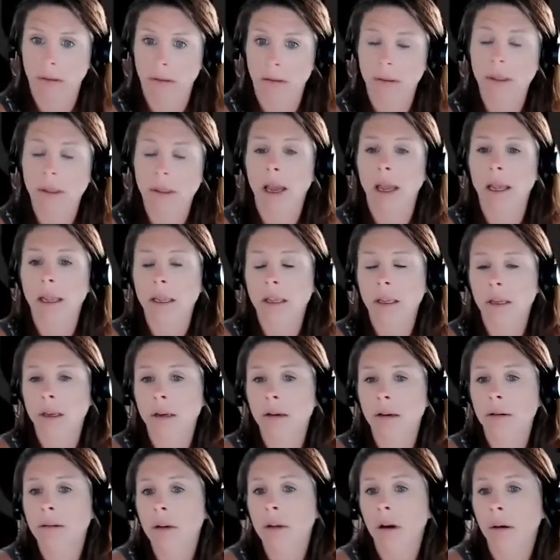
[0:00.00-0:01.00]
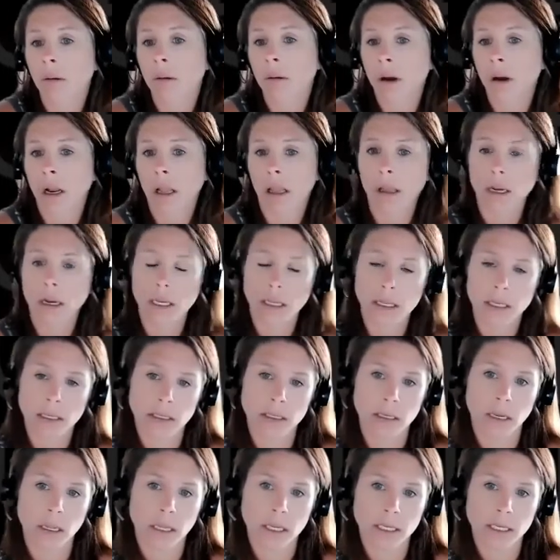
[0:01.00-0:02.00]
that you don't want to look at this
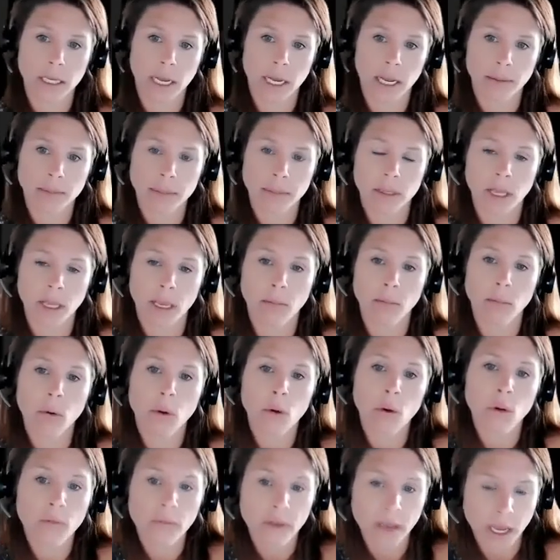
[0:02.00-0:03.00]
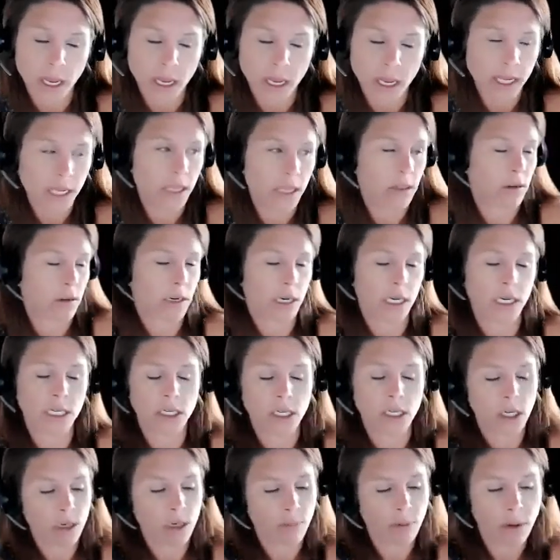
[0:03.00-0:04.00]
all the time. So they move it either into
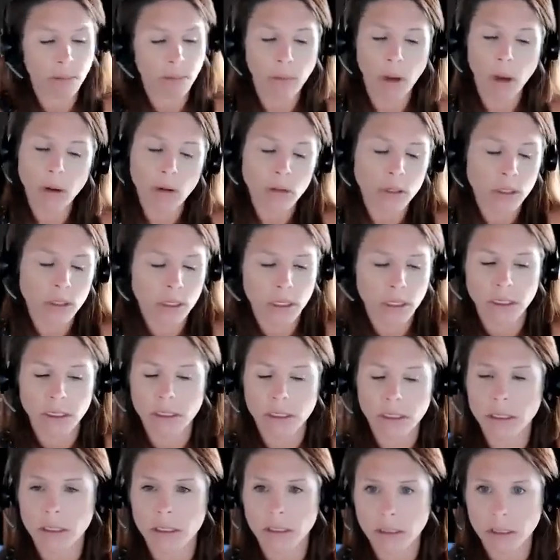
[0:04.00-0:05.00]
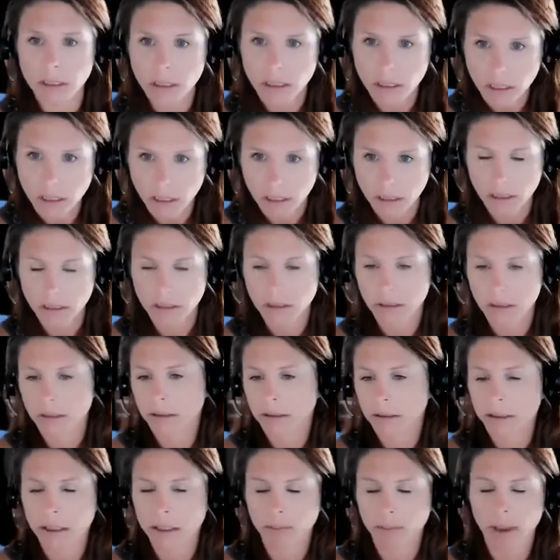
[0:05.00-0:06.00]
your promotions, your
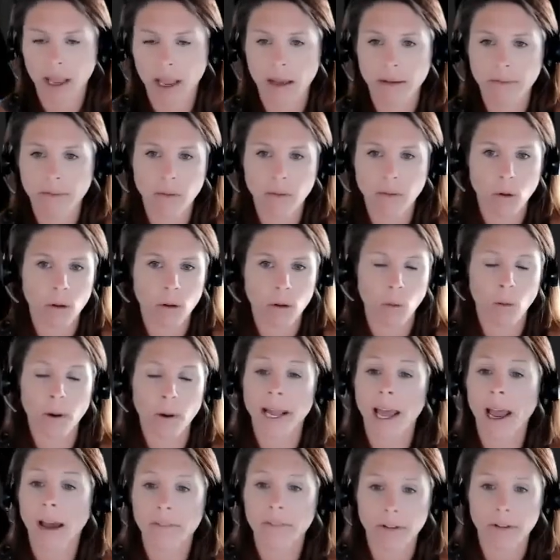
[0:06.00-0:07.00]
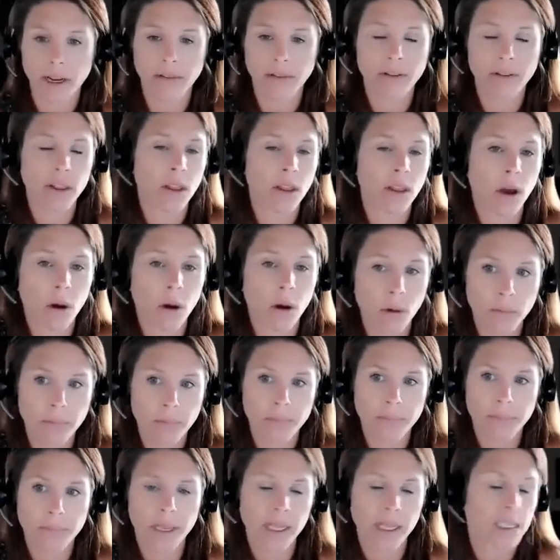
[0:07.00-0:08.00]
spam folder, whatever, even though
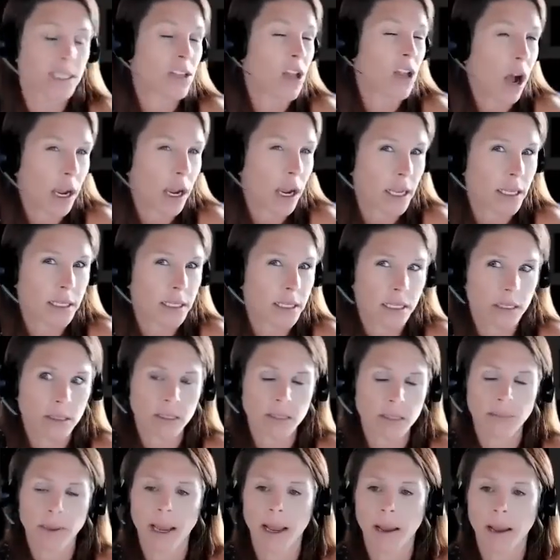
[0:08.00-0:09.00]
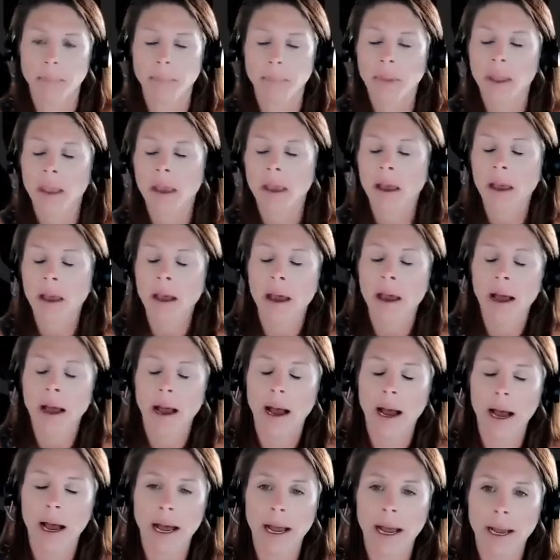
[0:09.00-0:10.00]
it's not considered
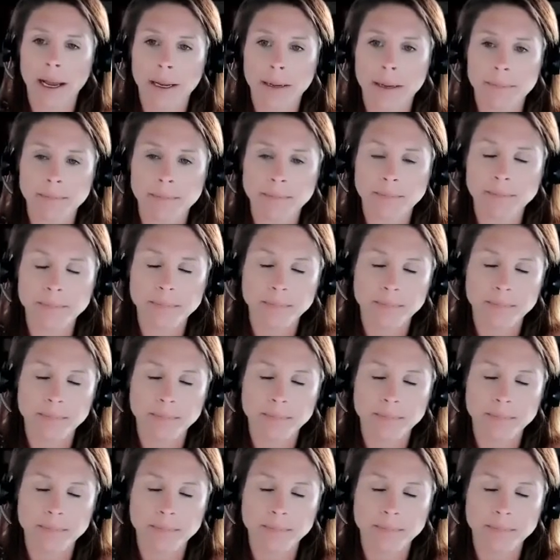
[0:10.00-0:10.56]
spam.